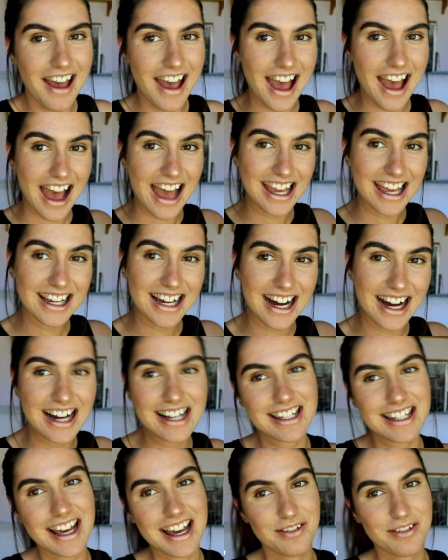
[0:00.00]
Hey
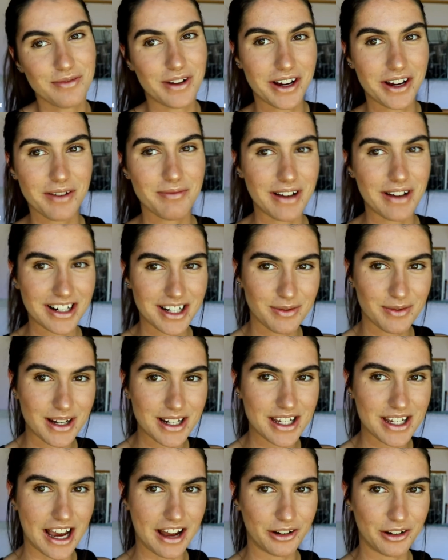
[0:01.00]
guys and welcome back to my
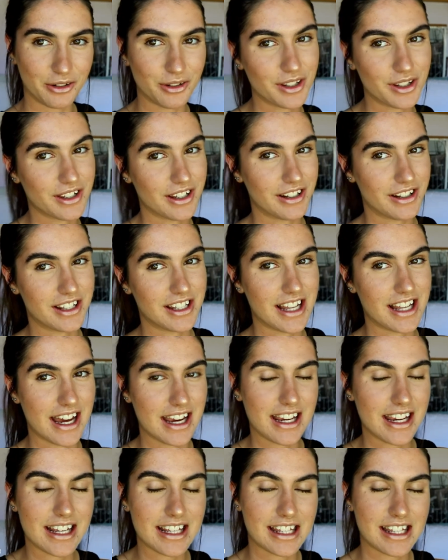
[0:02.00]
channel. So
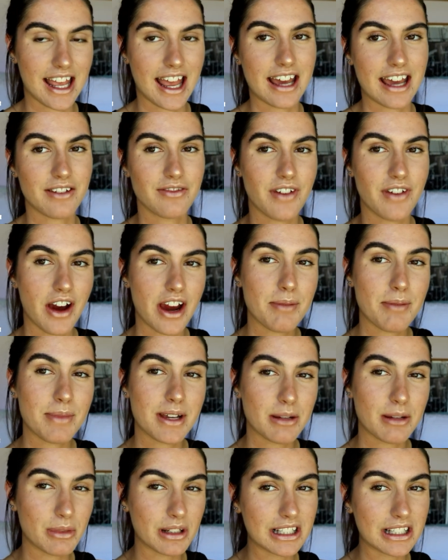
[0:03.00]
today is a very
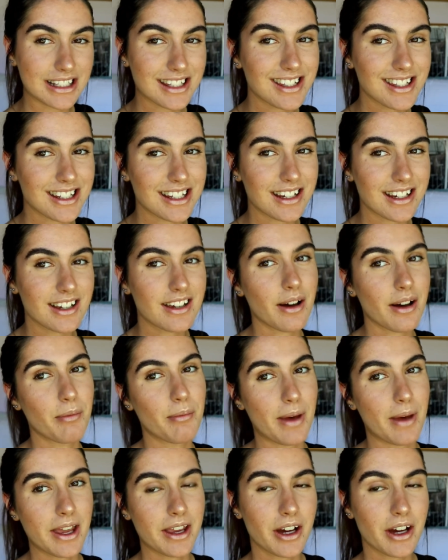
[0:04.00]
minimalistic
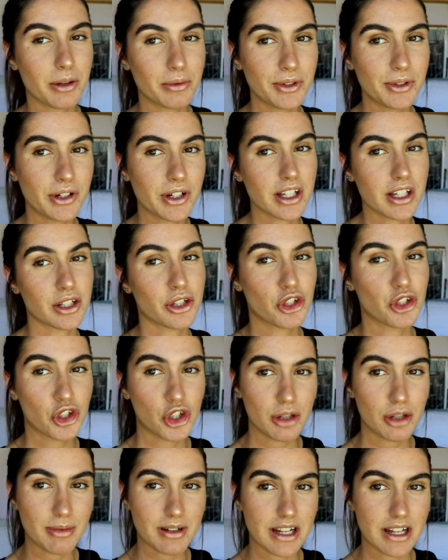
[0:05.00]
makeup look. It's
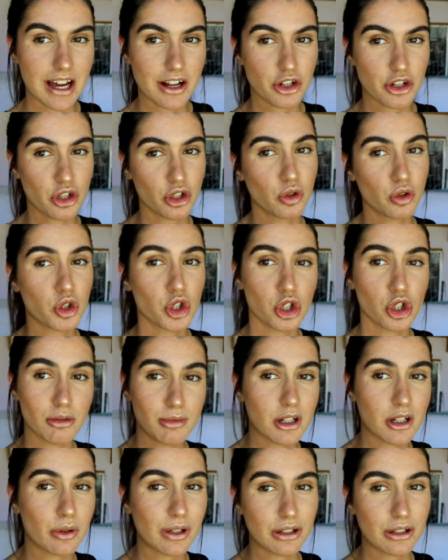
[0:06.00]
super natural,
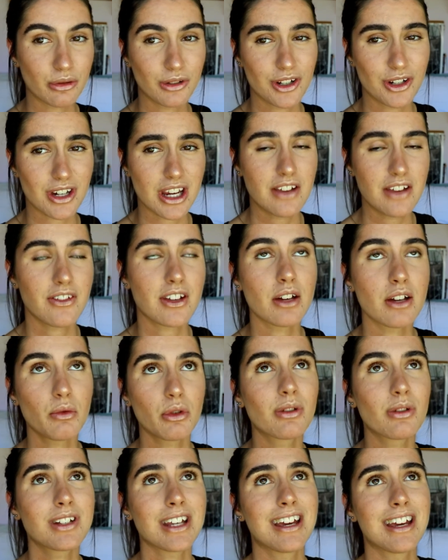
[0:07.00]
super quick to achieve. It
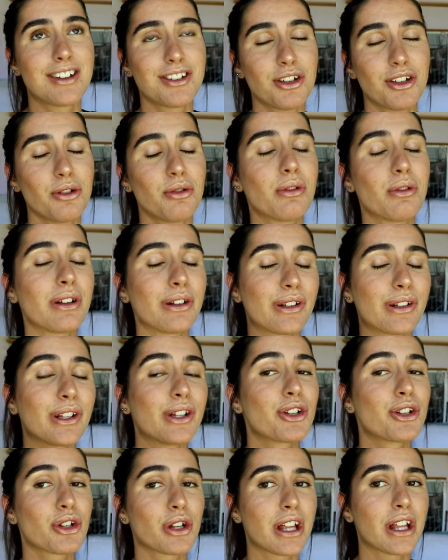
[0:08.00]
will take you
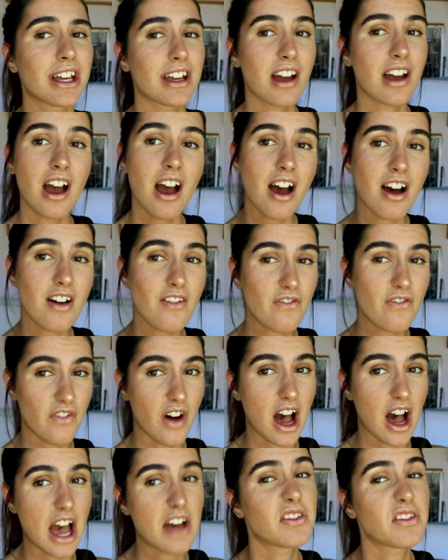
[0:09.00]
literally
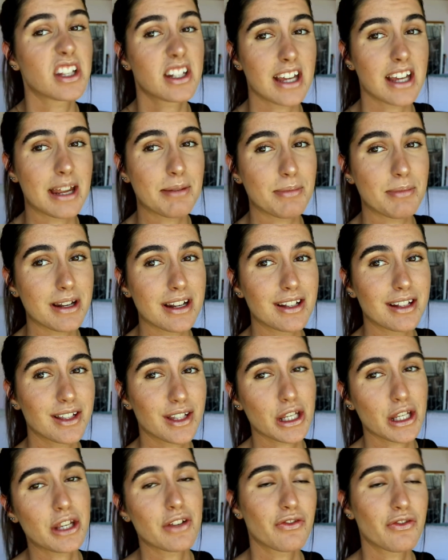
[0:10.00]
5 to 10 minutes.
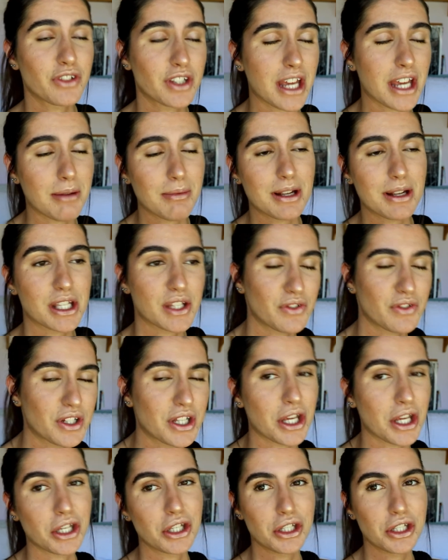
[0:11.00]
If 10 minutes if you're
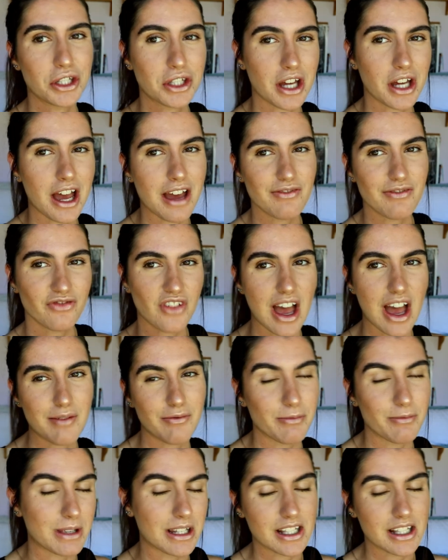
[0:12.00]
taking your time, 5
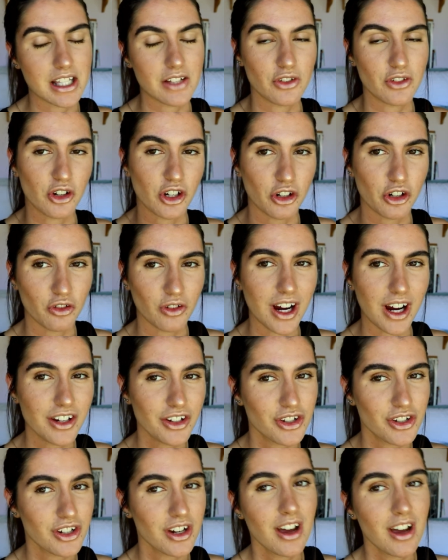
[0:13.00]
minutes if you're in a
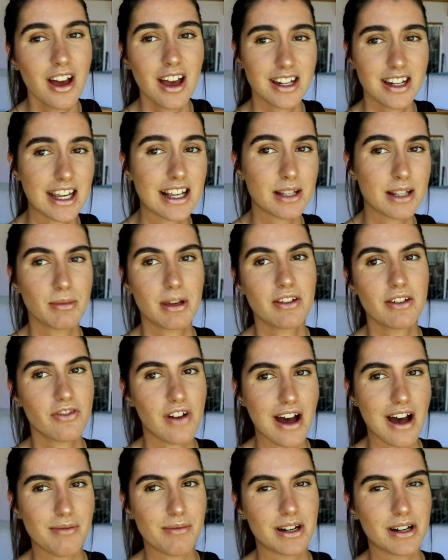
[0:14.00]
rush. It takes me
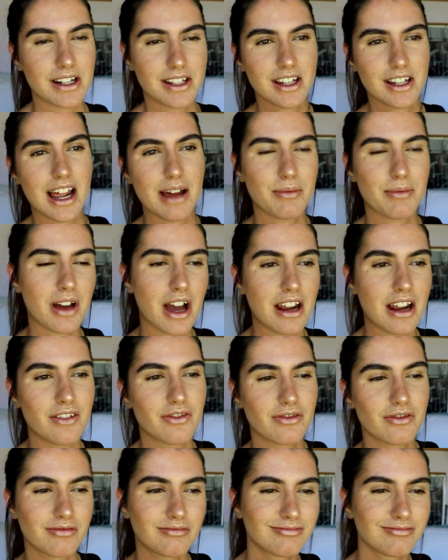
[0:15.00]
5 minutes and I'm kind
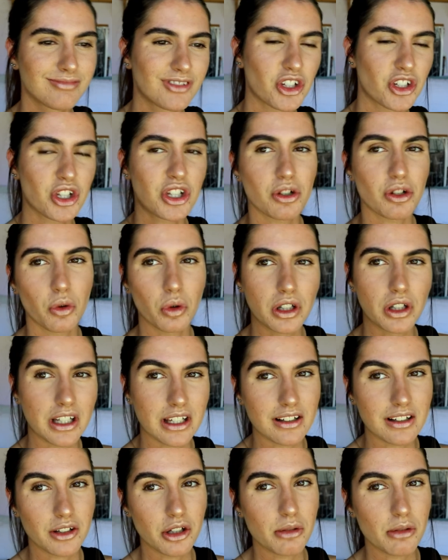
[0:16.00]
of just
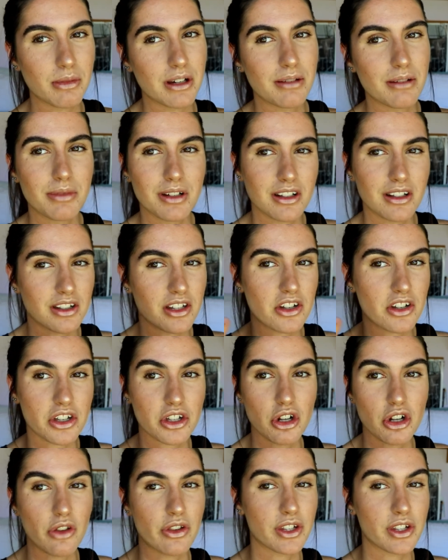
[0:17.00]
dawdling a little bit because I just
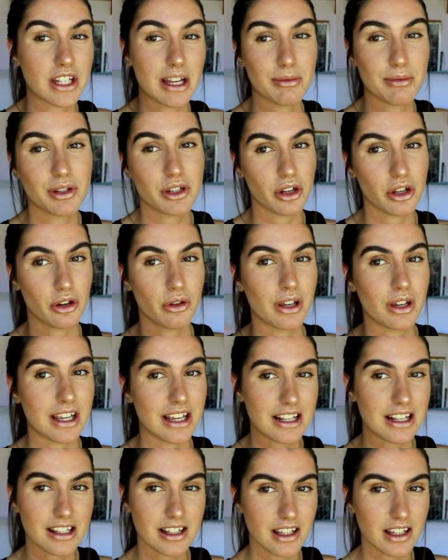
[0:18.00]
know the steps so
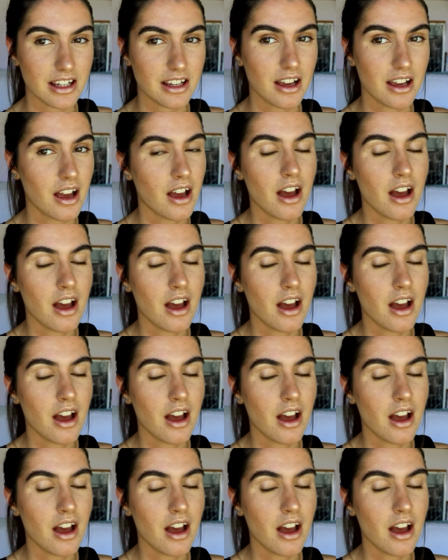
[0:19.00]
easily.